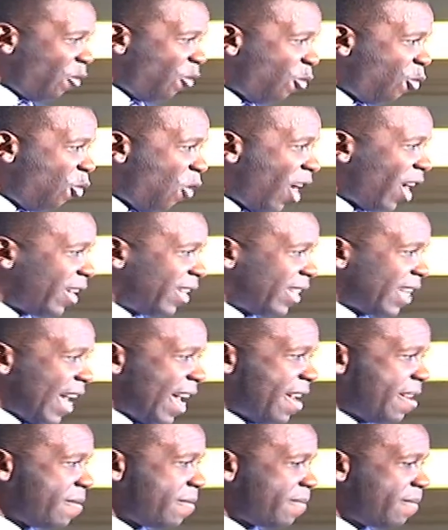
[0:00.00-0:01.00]
one
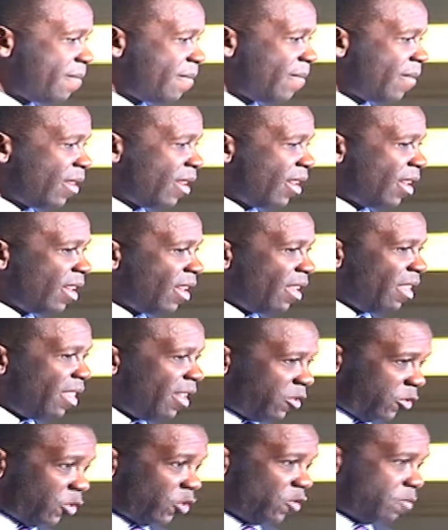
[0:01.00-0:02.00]
time,
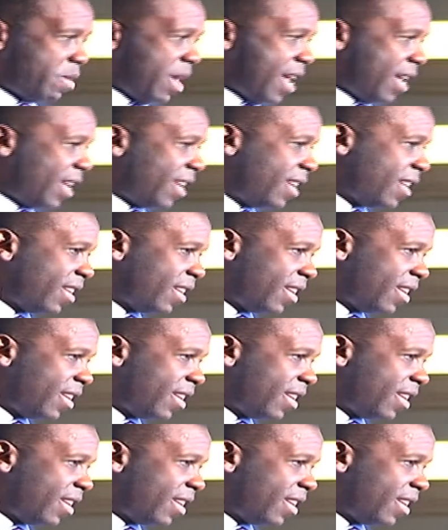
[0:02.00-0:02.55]
this was big. It